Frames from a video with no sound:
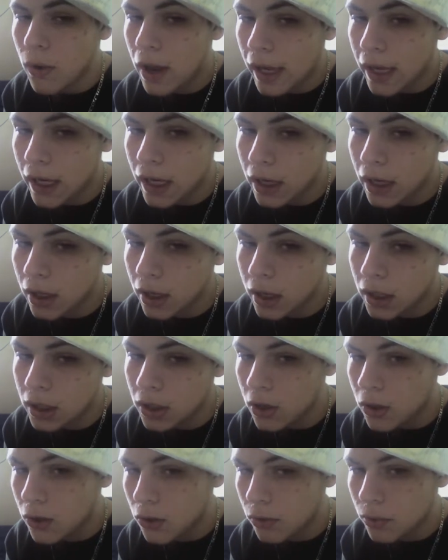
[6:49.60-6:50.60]
wait and,
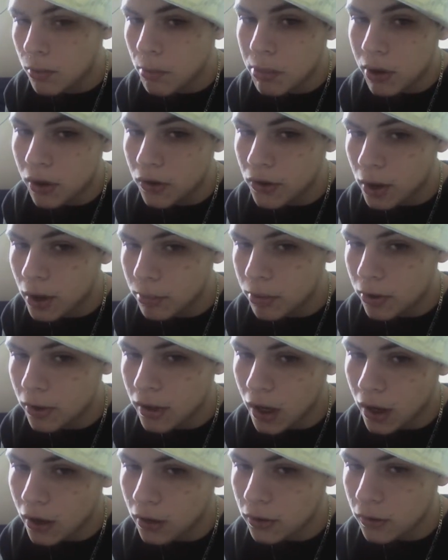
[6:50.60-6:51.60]
build up your
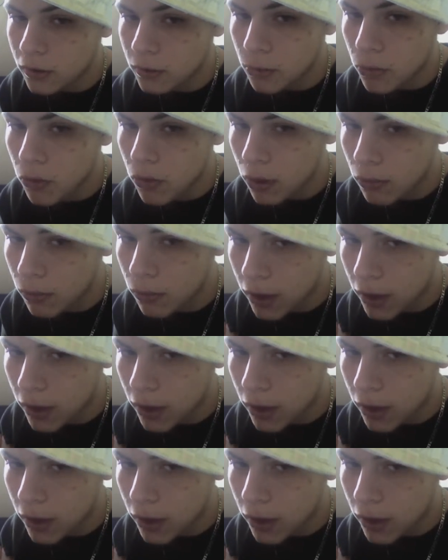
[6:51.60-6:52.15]
characters more,